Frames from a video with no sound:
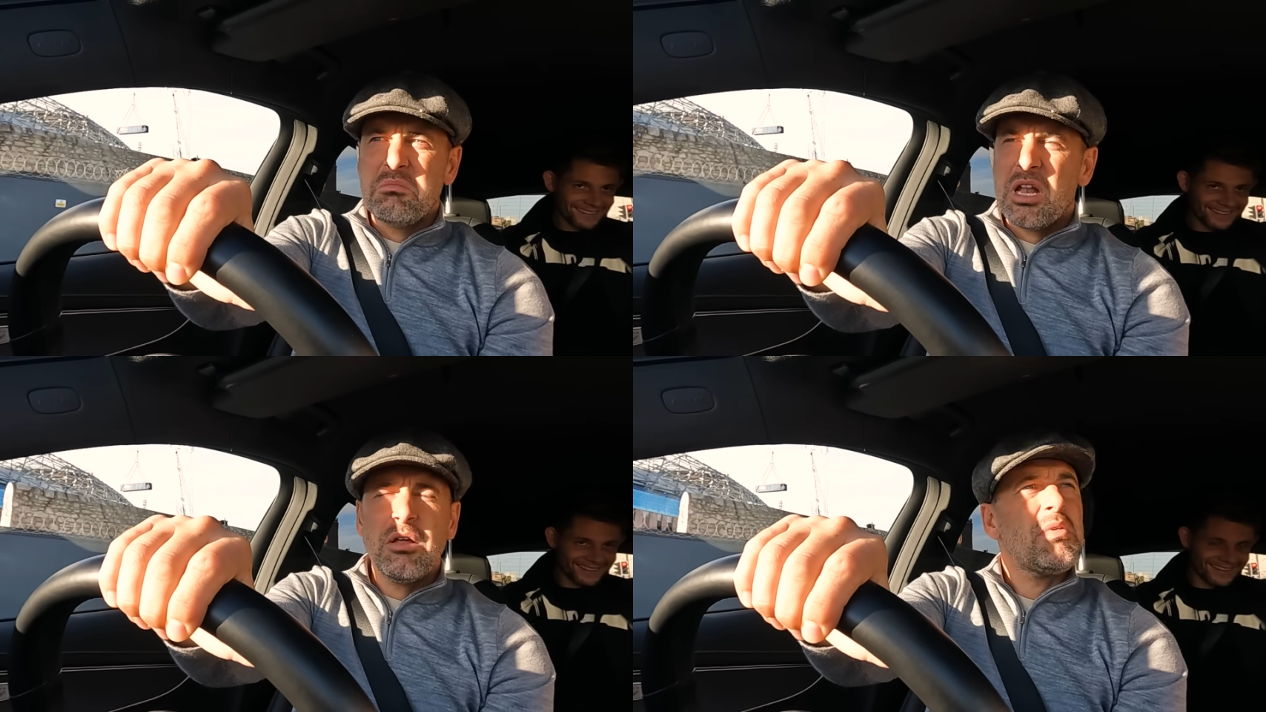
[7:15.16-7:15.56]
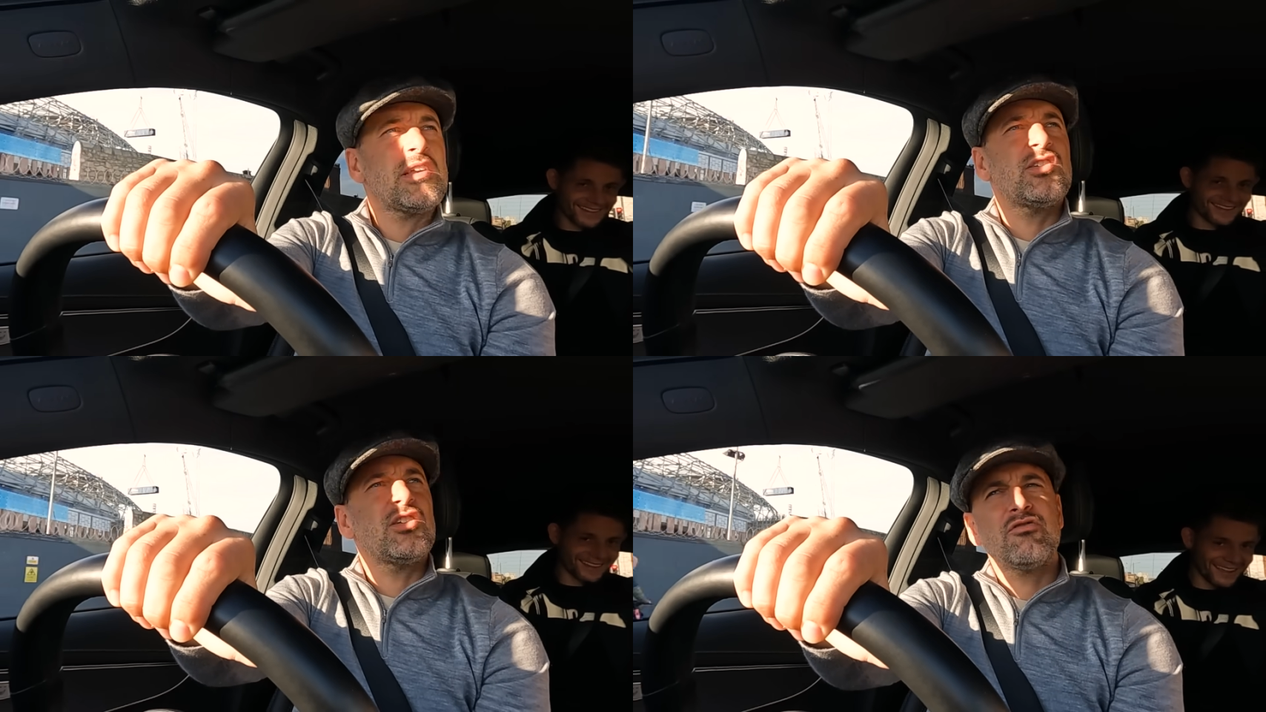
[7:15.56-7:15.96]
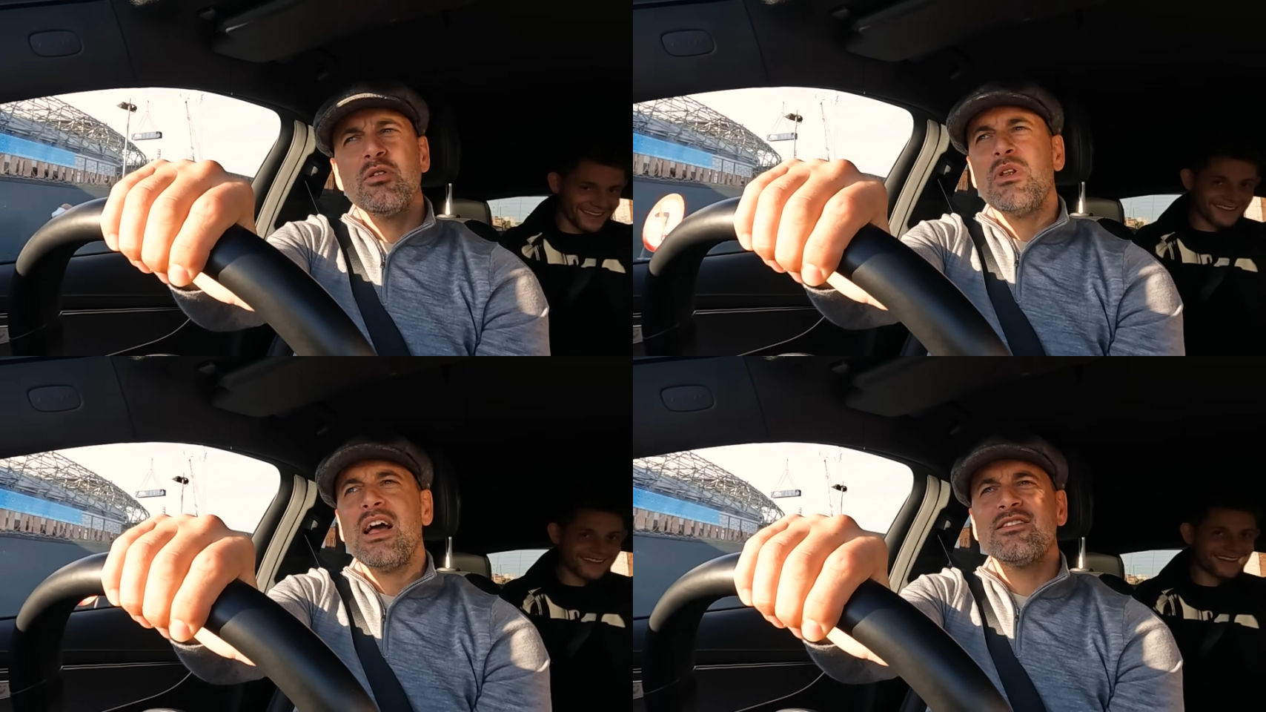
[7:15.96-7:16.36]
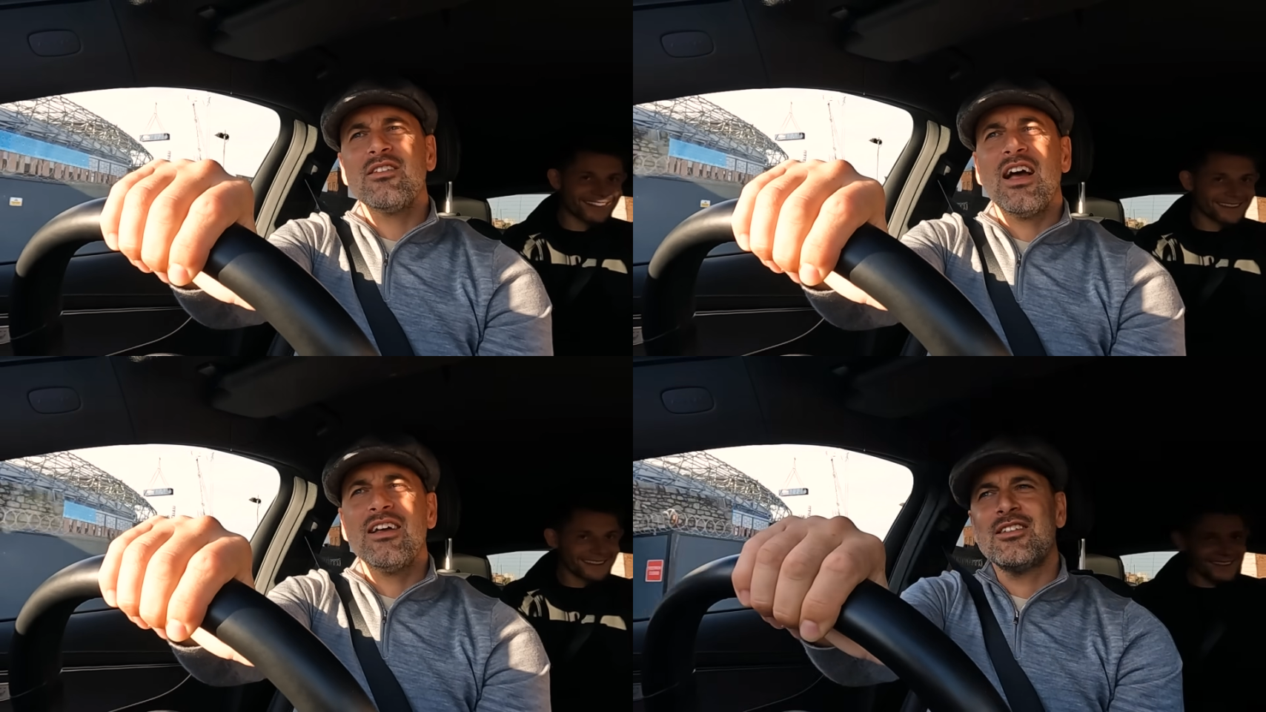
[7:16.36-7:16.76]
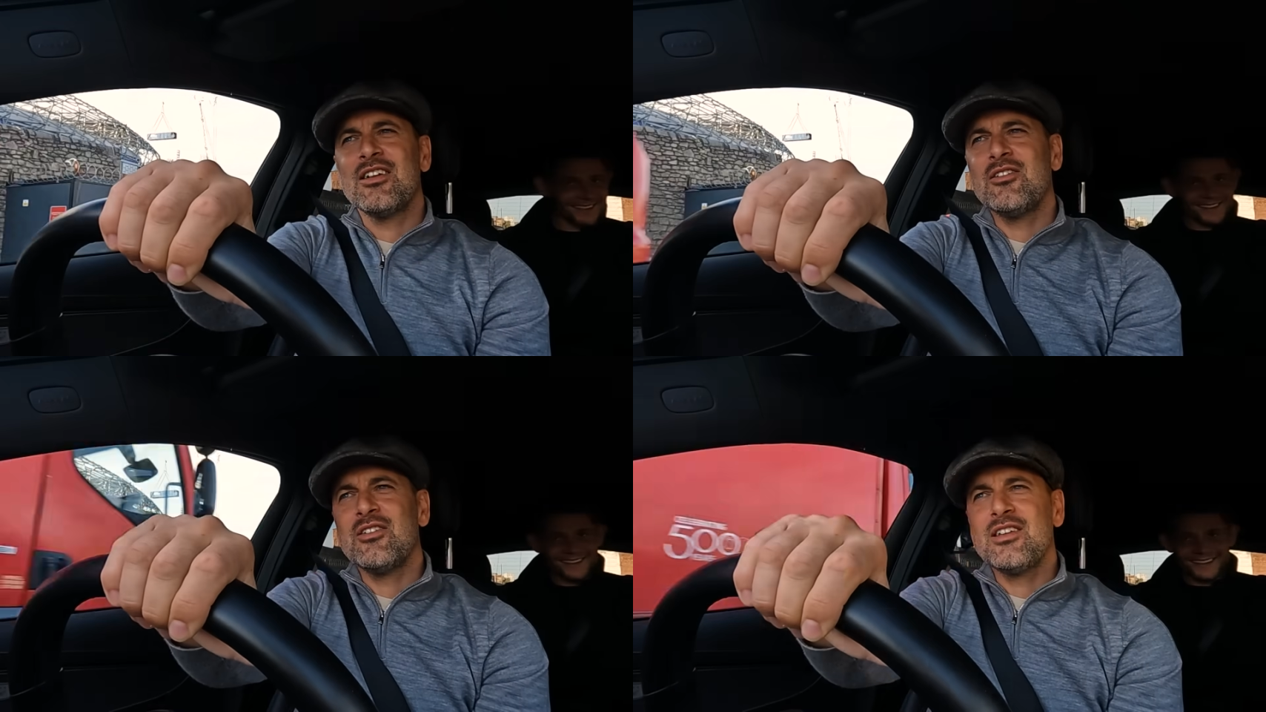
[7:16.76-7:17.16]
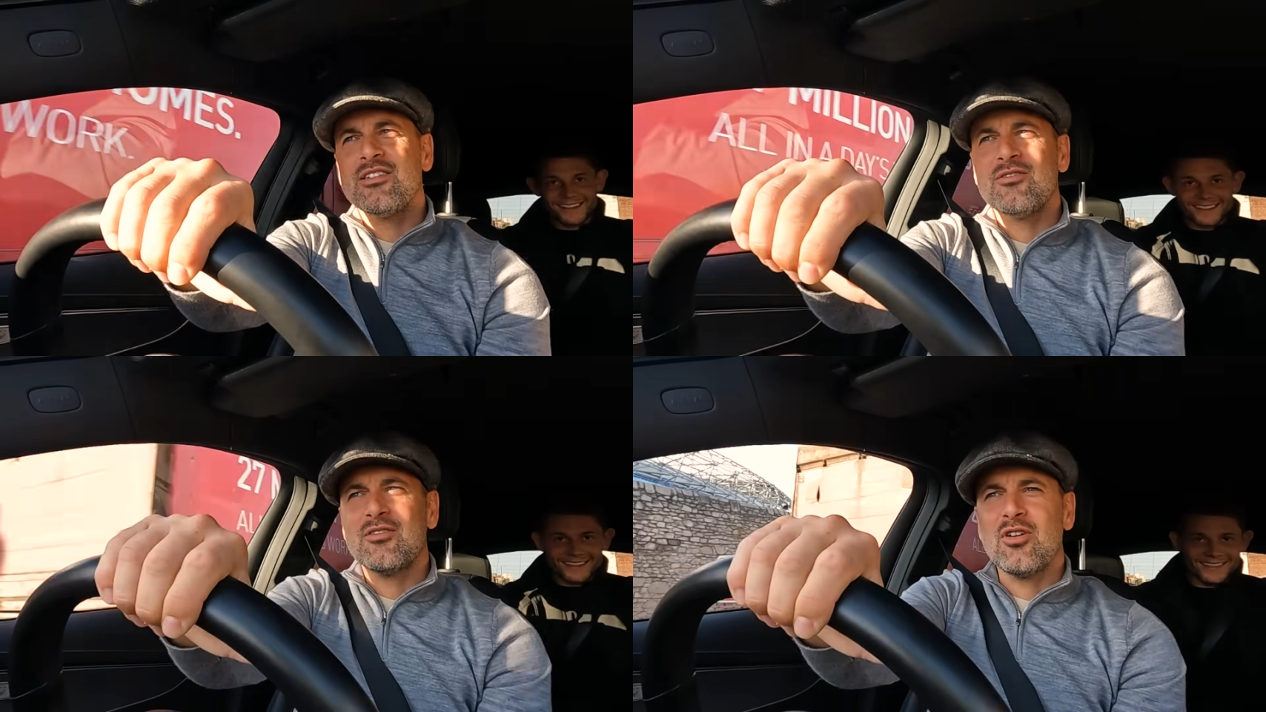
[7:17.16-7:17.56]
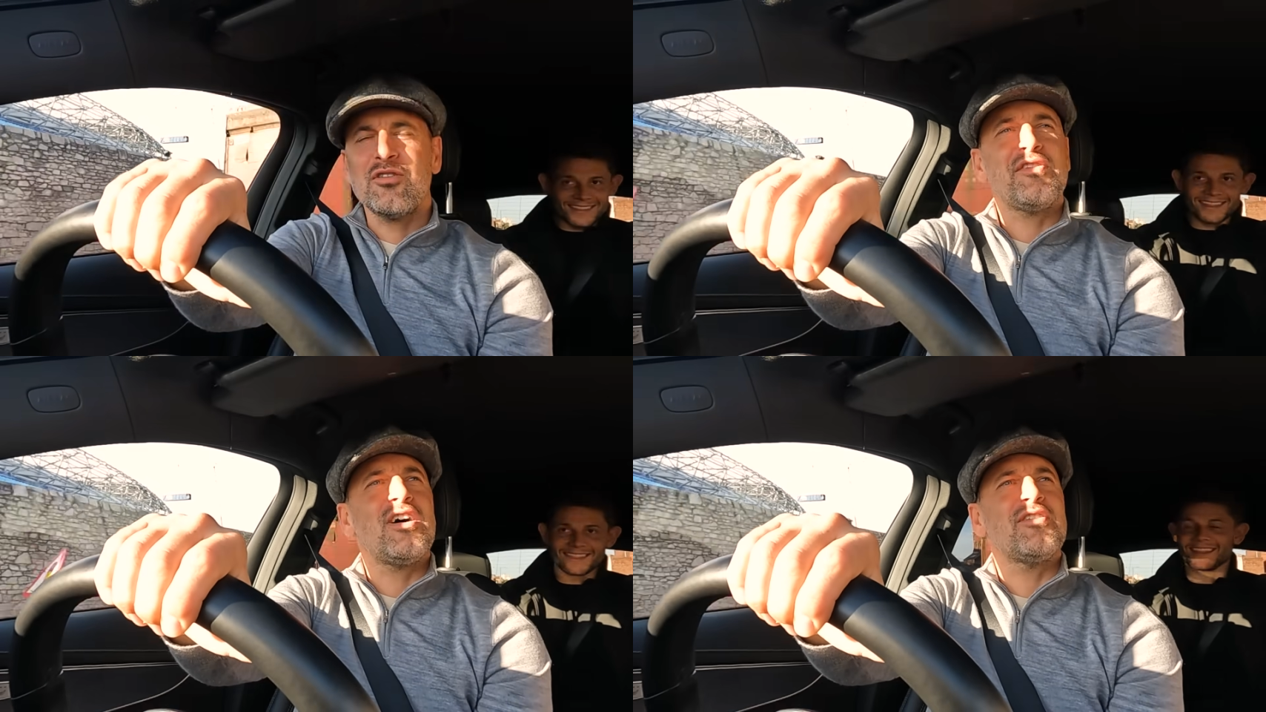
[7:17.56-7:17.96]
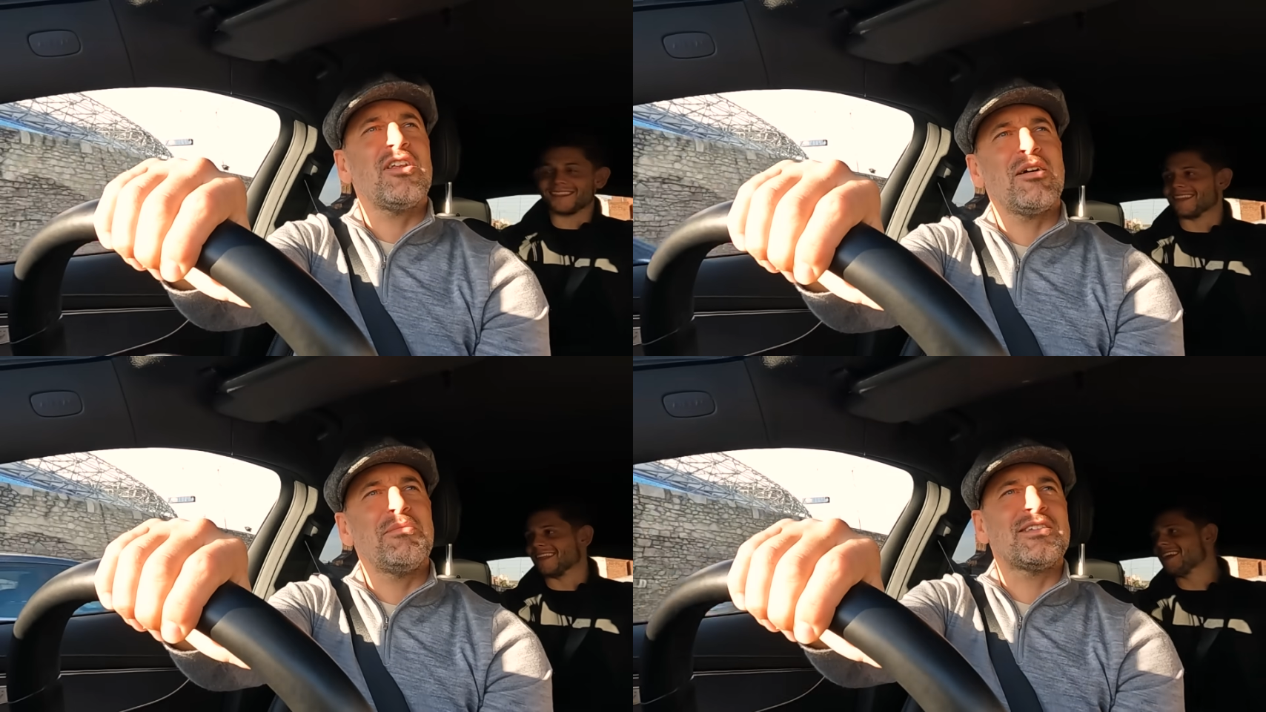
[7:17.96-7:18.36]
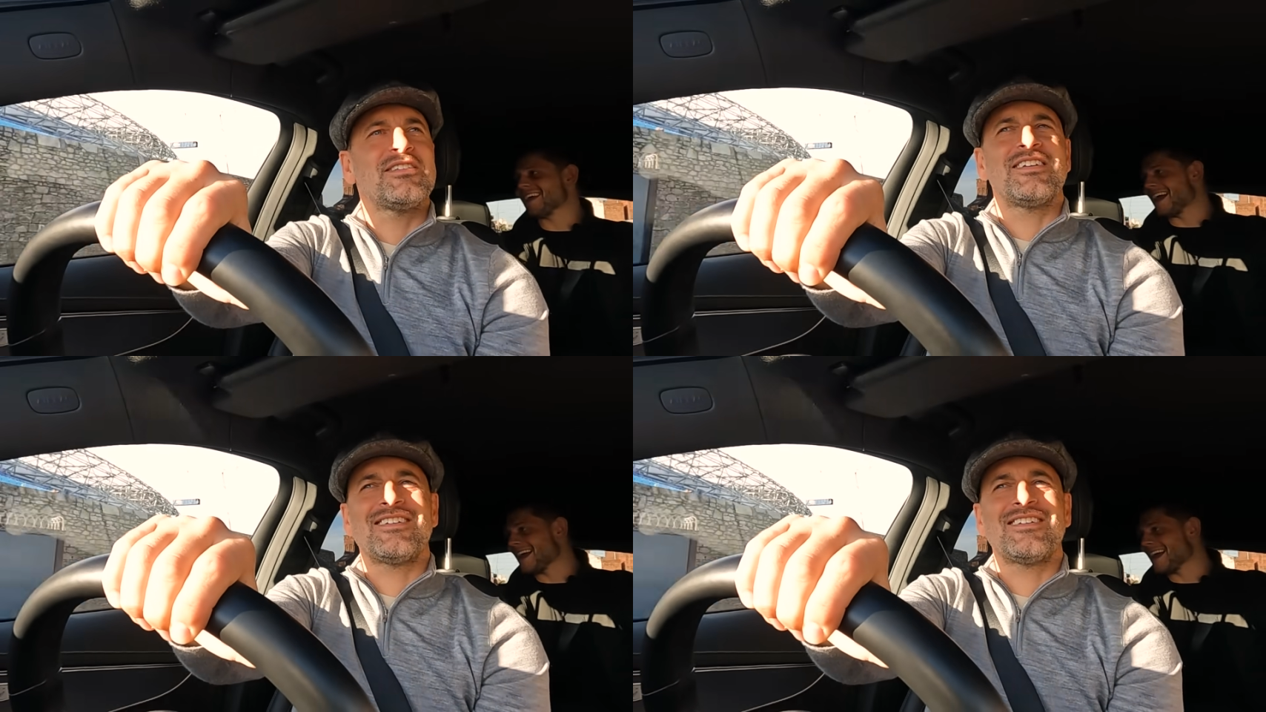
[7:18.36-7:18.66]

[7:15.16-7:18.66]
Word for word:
Speaker 1: any messages for him, lads? Like, you know, any sort of Godfather like messages?